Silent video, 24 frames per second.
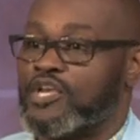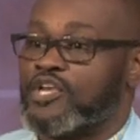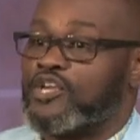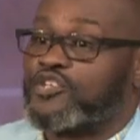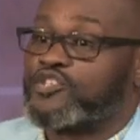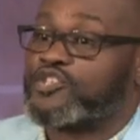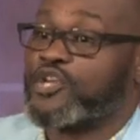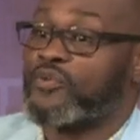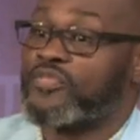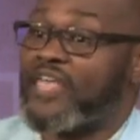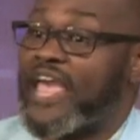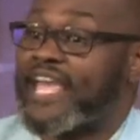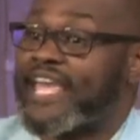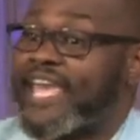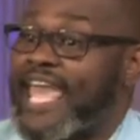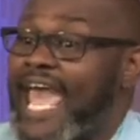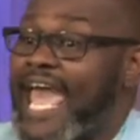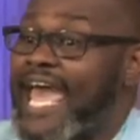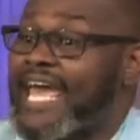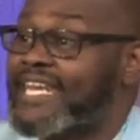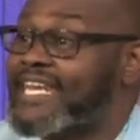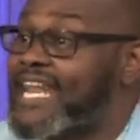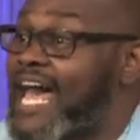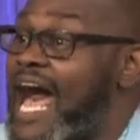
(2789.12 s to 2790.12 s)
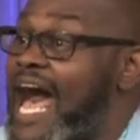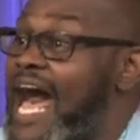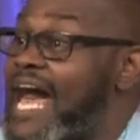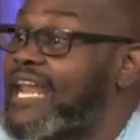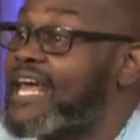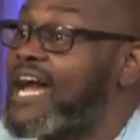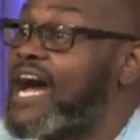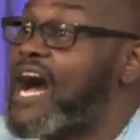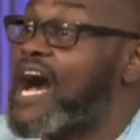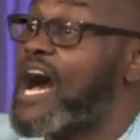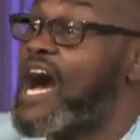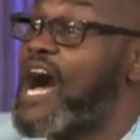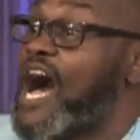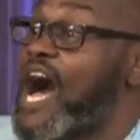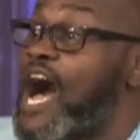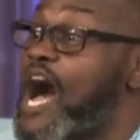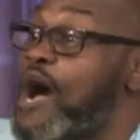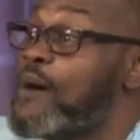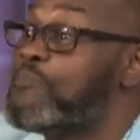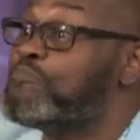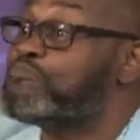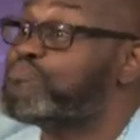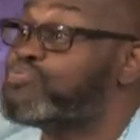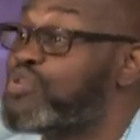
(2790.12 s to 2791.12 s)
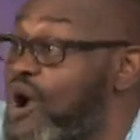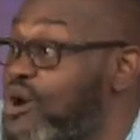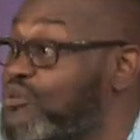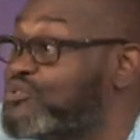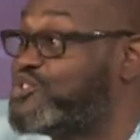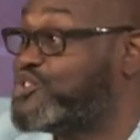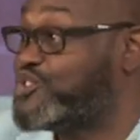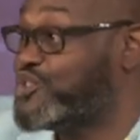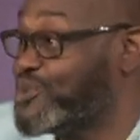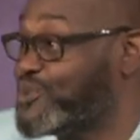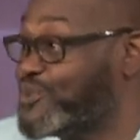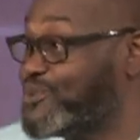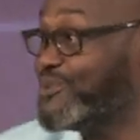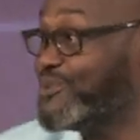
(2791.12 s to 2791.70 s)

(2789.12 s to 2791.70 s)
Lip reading: So they cannot approach you.